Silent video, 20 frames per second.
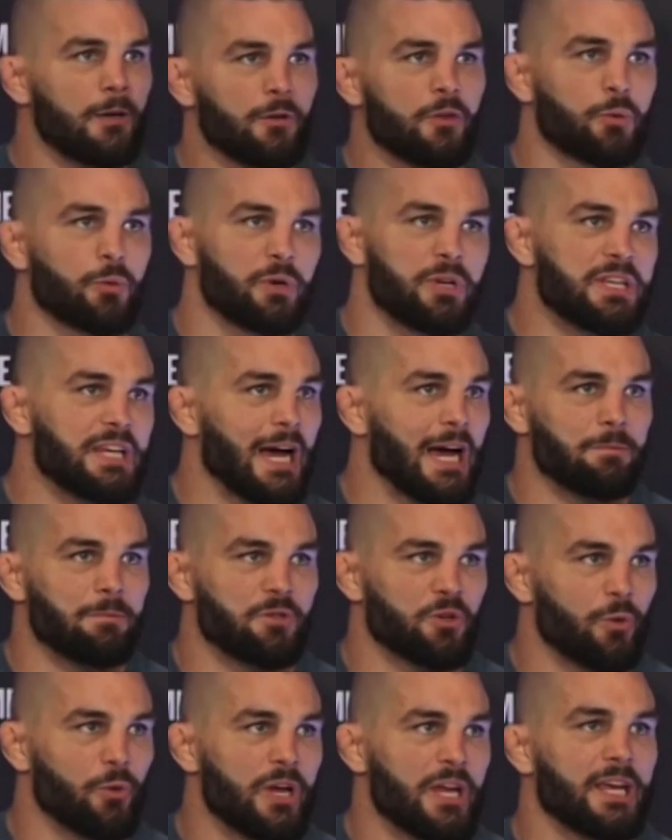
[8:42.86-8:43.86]
3 times
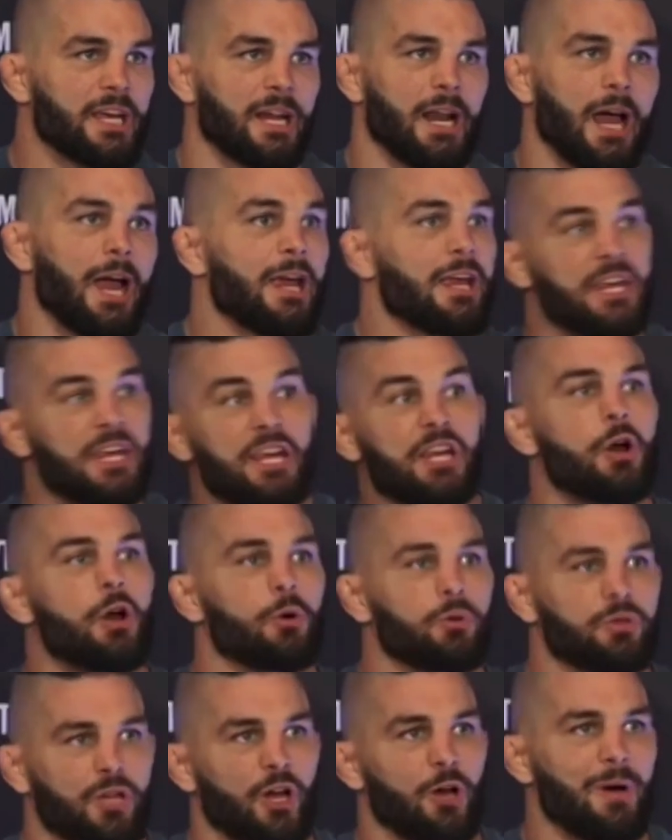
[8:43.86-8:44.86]
a week and he
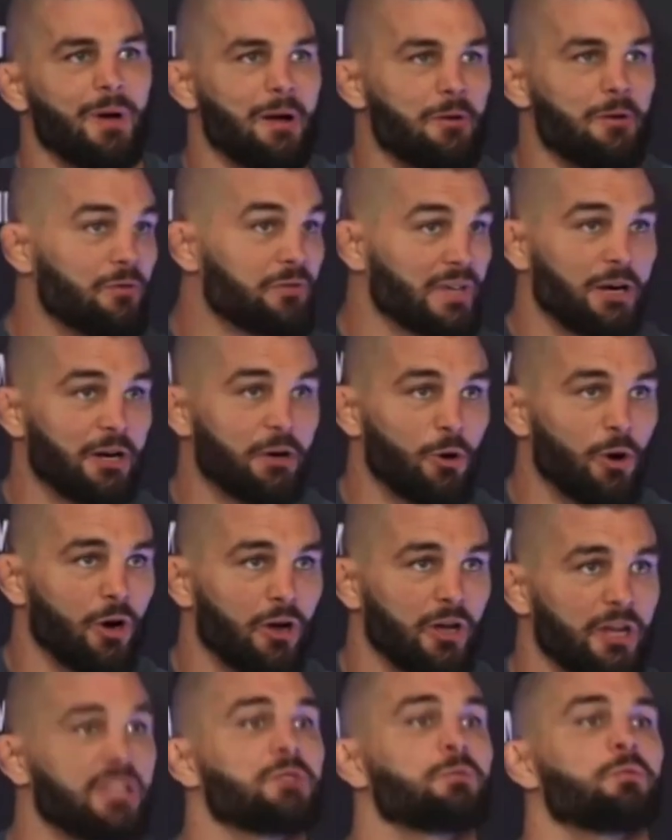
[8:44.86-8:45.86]
knows all my moves, I know
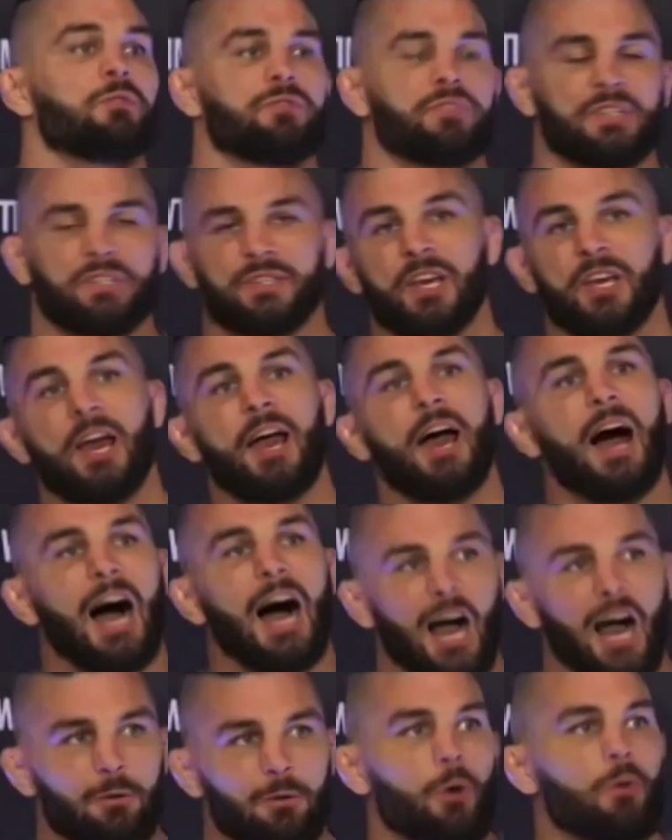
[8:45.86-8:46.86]
all his moves.
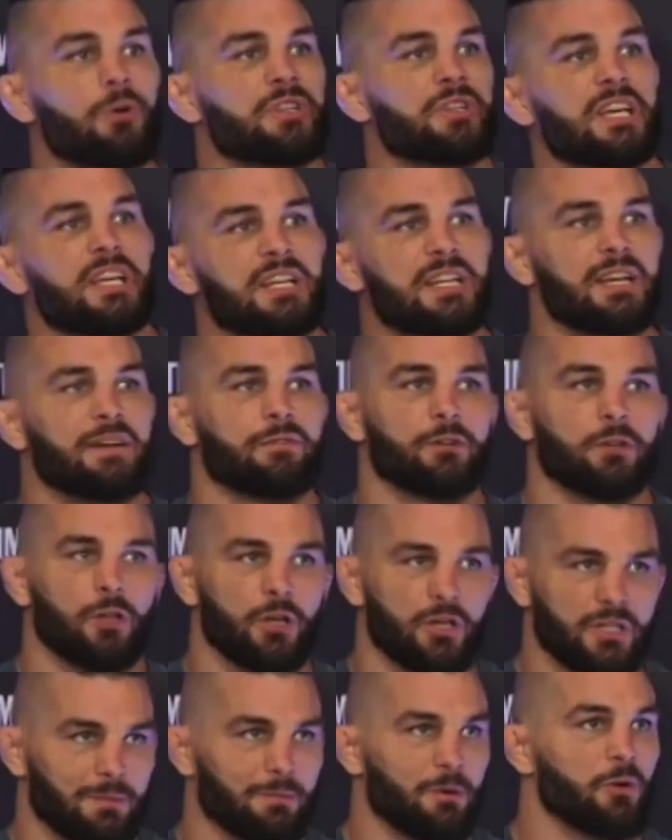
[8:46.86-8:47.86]
I'm always getting different
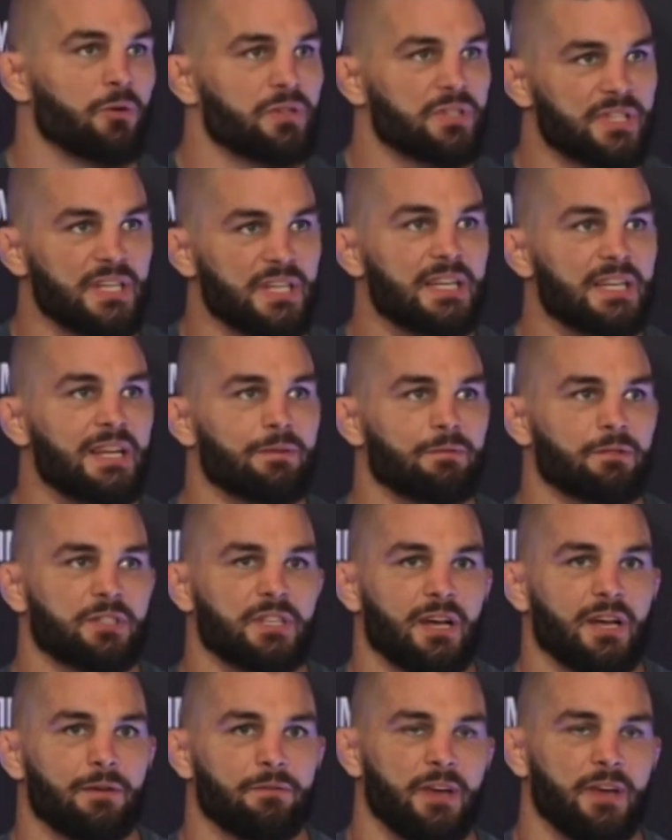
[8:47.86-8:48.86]
looks. I'm always seeing different
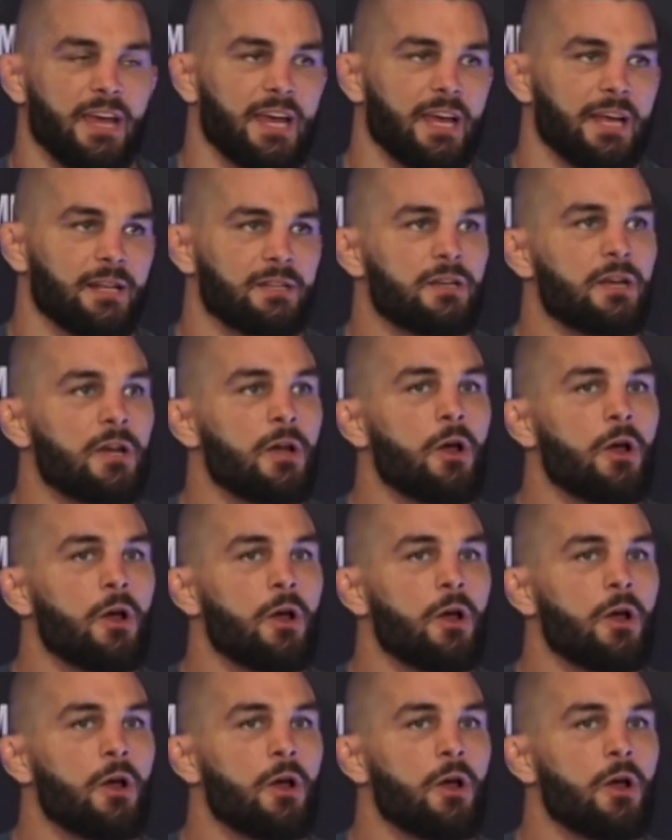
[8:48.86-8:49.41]
stuff, and